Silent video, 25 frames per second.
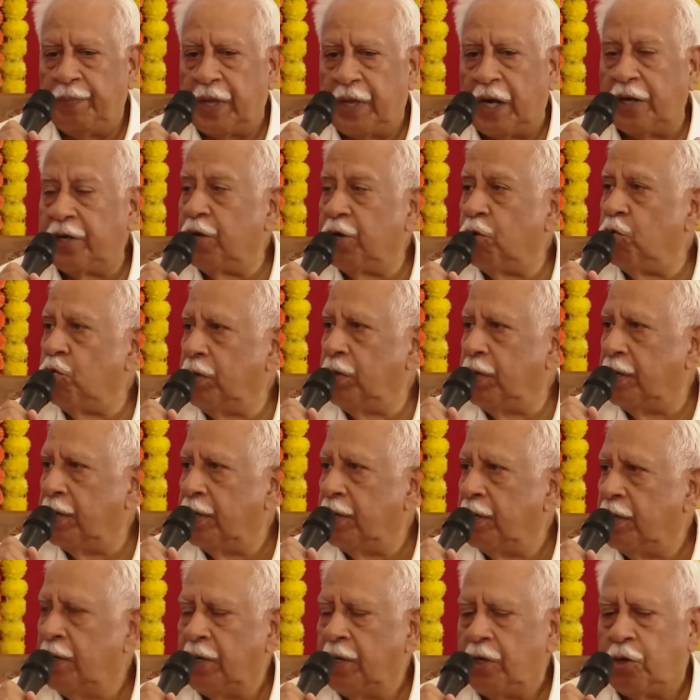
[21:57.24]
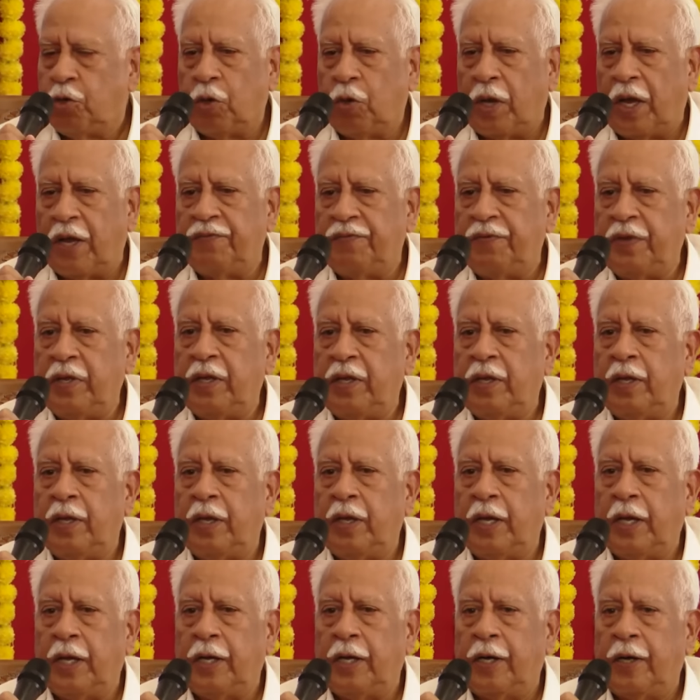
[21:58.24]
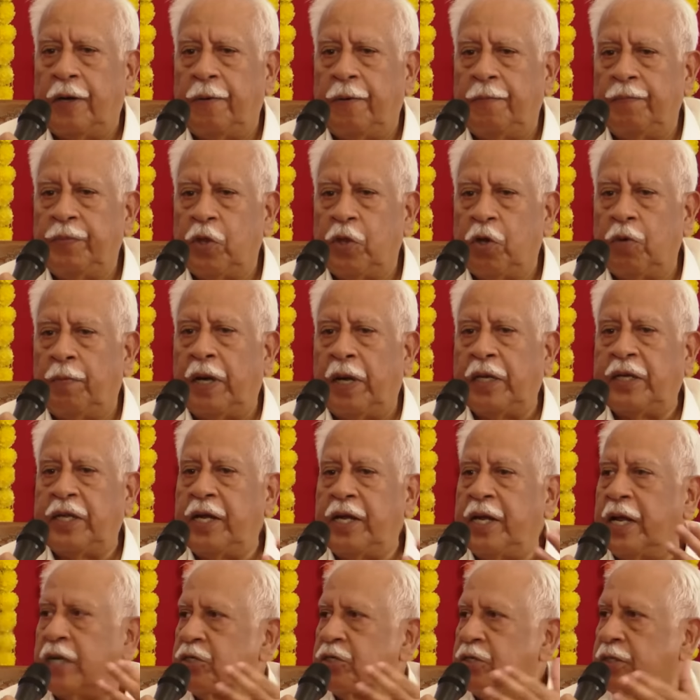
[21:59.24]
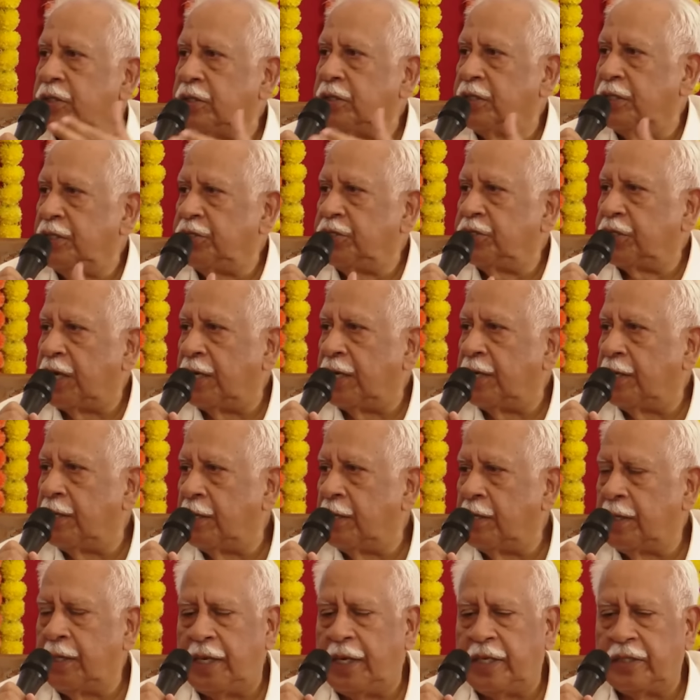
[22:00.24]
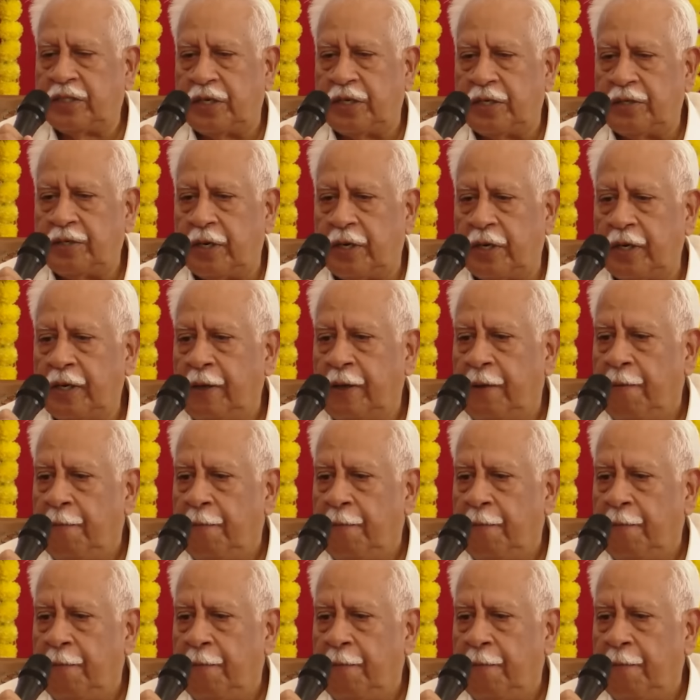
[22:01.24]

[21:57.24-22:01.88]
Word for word: attuned to having you know, multinationals in China, etc.,